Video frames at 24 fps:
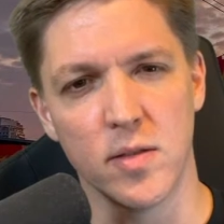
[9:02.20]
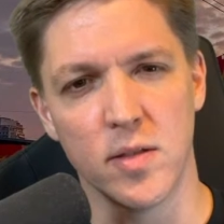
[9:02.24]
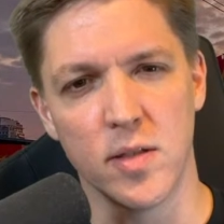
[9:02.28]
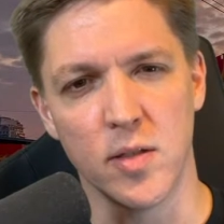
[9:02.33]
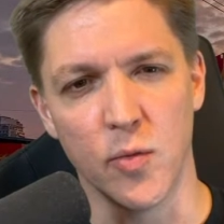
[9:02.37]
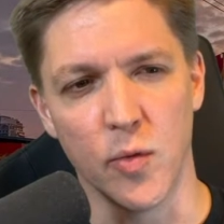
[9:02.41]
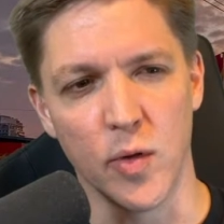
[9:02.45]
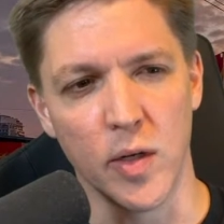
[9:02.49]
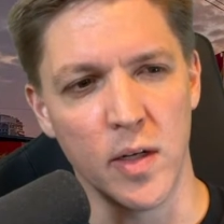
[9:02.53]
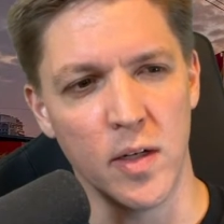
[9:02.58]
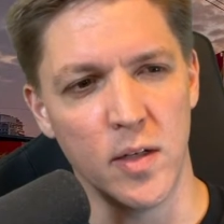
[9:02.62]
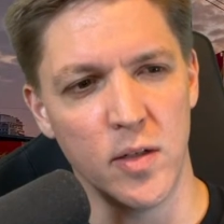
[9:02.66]
so
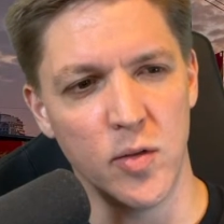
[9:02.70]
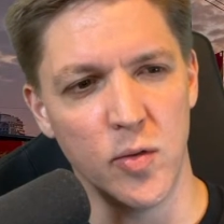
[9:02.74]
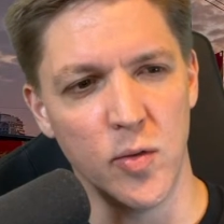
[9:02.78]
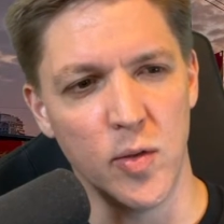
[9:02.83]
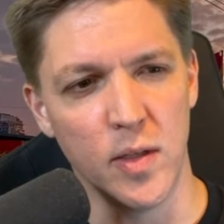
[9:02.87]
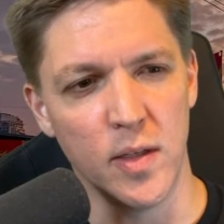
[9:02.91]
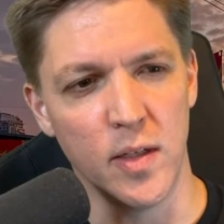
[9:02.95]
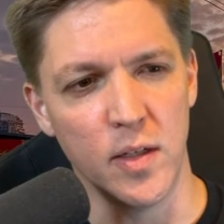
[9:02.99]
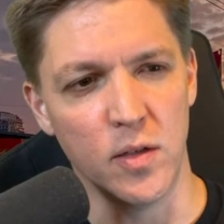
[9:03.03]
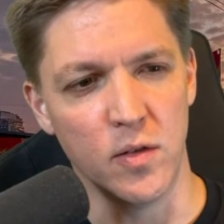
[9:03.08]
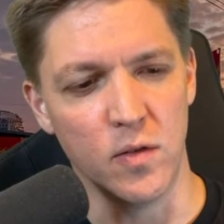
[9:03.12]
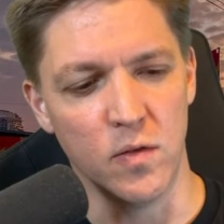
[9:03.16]
we're going to do a
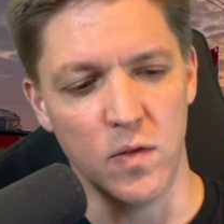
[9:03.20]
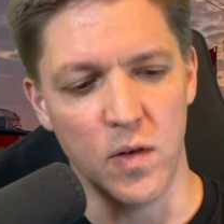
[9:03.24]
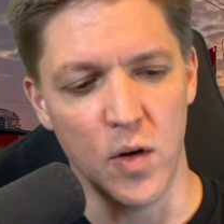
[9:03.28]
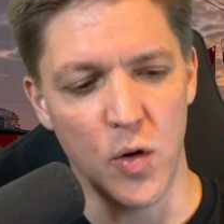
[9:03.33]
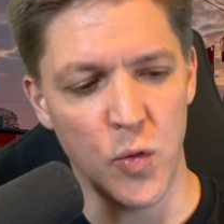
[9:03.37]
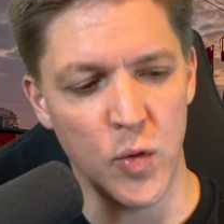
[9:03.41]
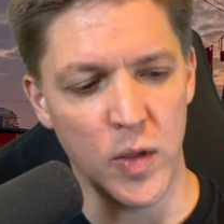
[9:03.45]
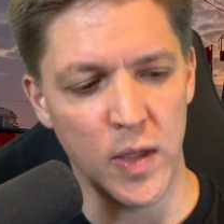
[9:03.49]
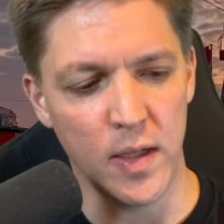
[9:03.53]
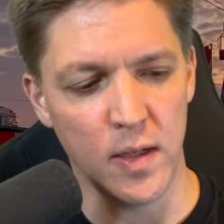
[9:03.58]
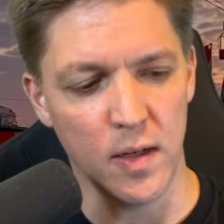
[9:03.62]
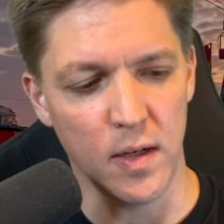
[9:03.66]
little
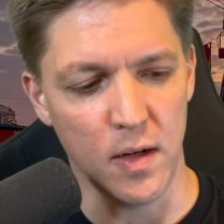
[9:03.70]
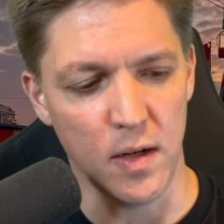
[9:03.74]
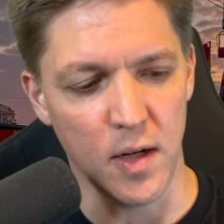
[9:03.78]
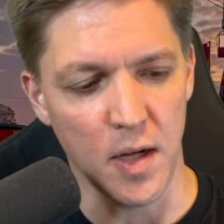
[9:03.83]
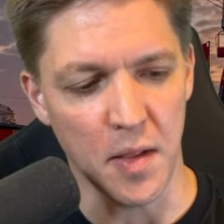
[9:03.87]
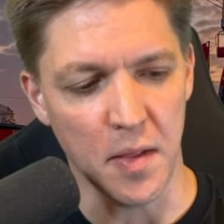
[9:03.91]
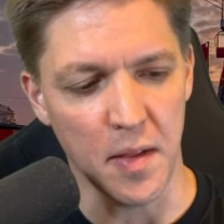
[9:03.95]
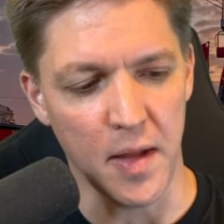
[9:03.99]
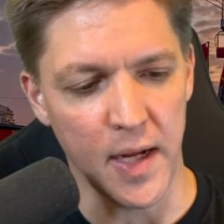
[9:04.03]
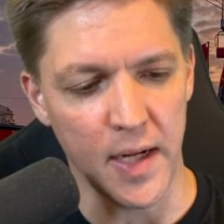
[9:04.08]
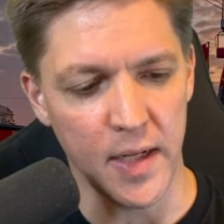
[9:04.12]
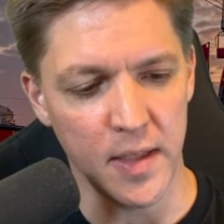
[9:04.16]
voting
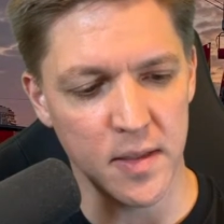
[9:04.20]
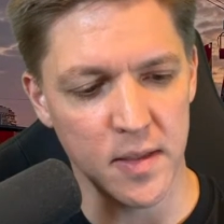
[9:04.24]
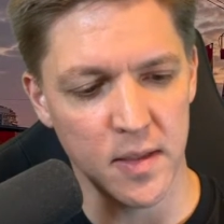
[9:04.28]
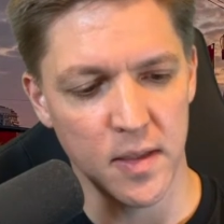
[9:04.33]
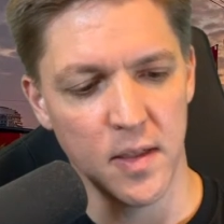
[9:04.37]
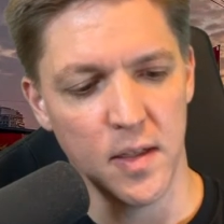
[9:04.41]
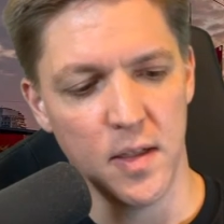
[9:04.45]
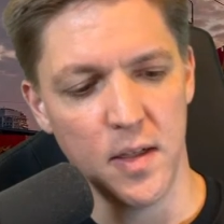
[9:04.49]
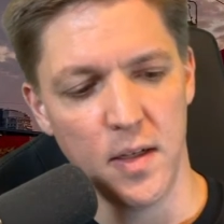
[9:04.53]
on that.